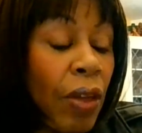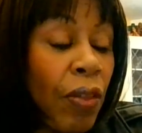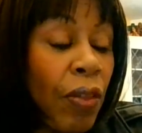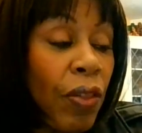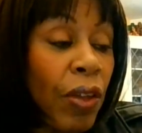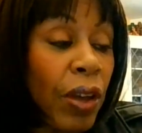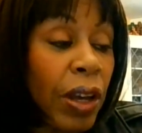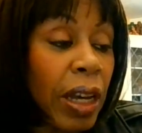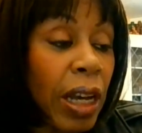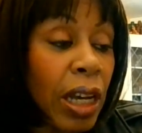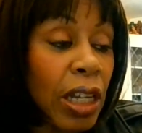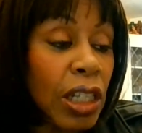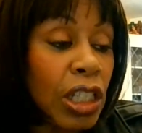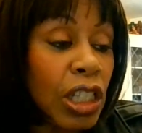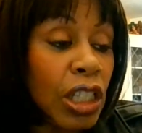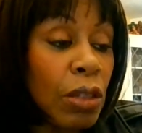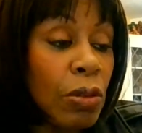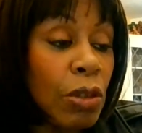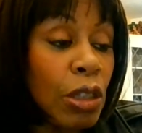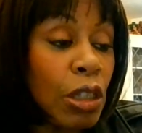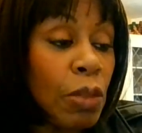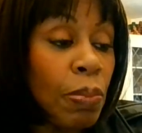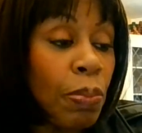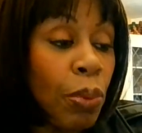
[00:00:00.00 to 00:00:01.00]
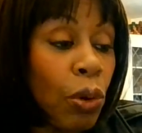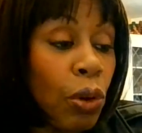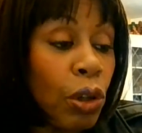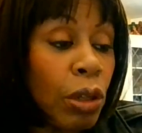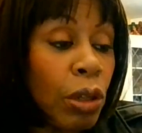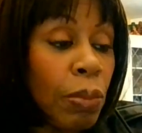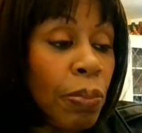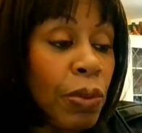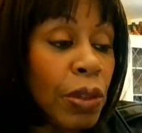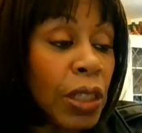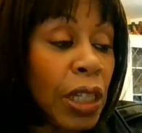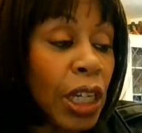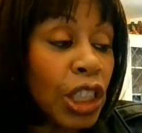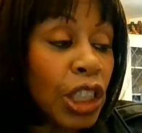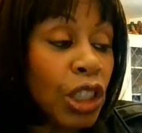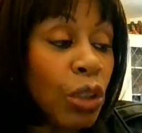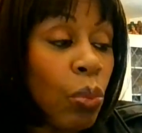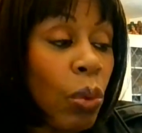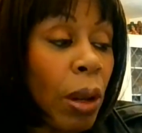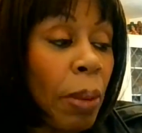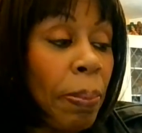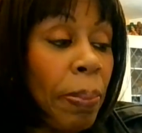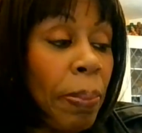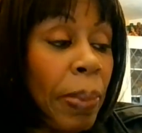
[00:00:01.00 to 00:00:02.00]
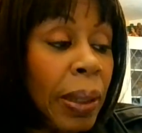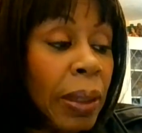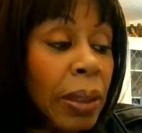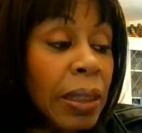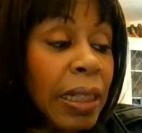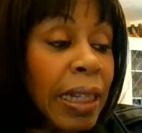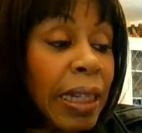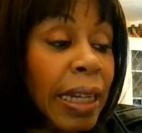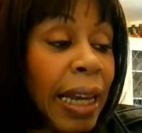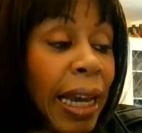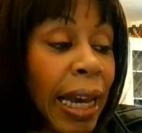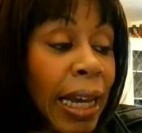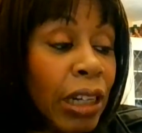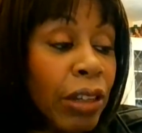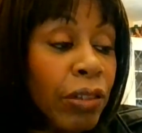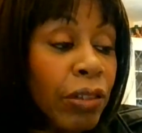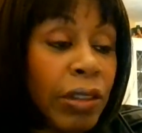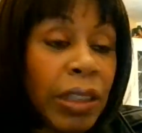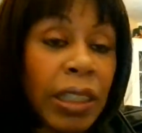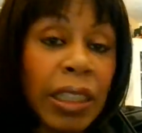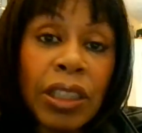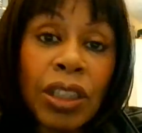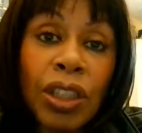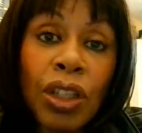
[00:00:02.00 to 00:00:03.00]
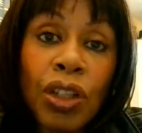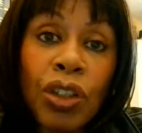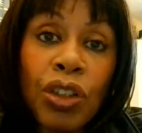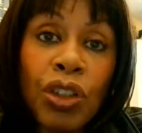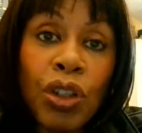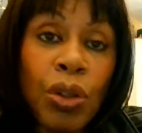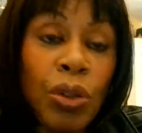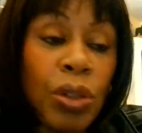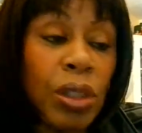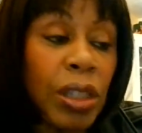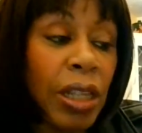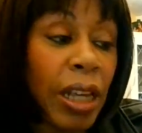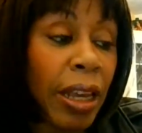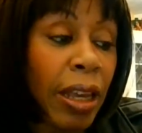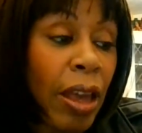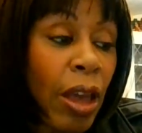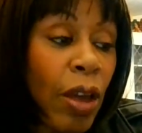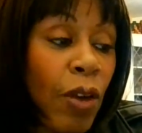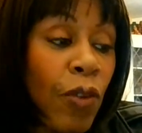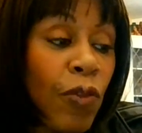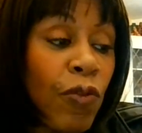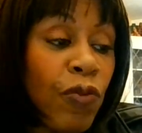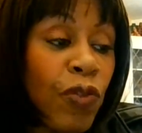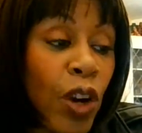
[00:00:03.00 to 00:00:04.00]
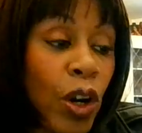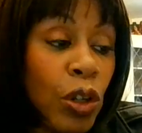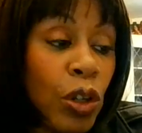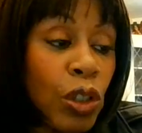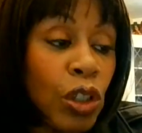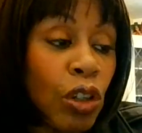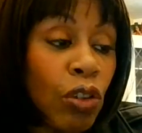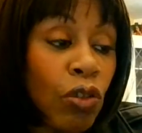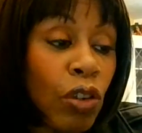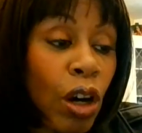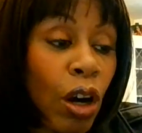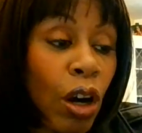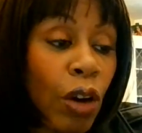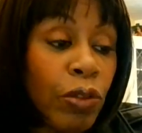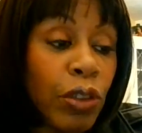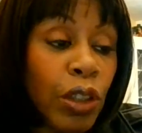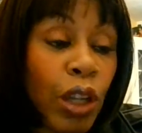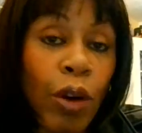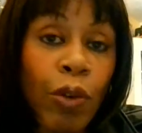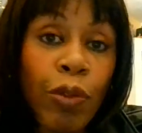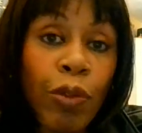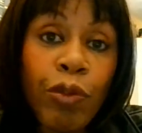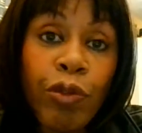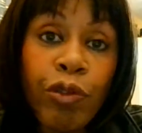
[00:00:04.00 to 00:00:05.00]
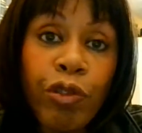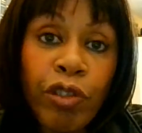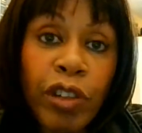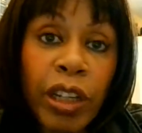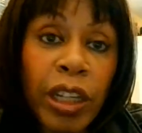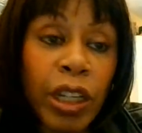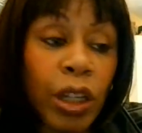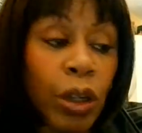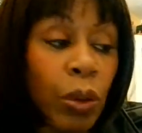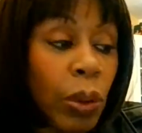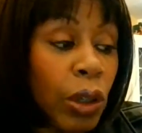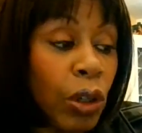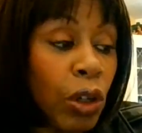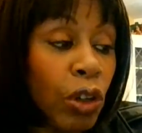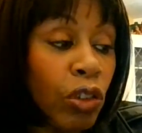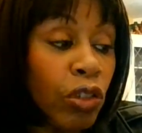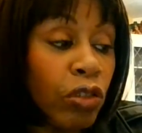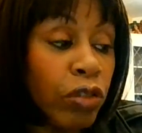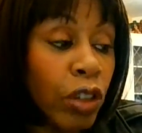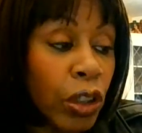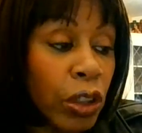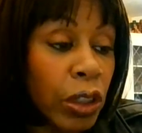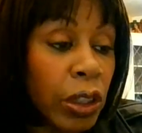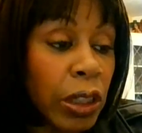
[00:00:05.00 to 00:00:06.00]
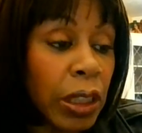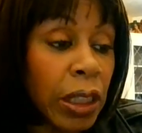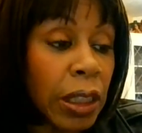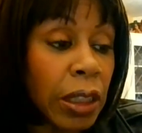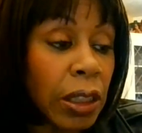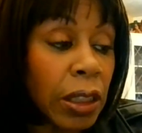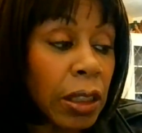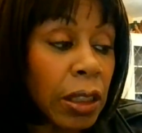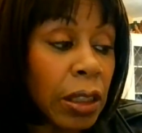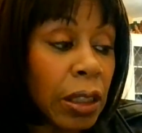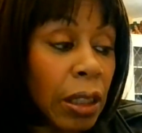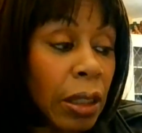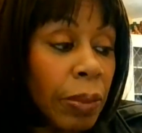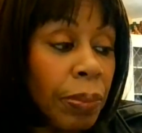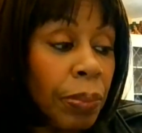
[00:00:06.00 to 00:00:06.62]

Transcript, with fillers: the Customs Border Protection will build galleries using photographs of frequent crosses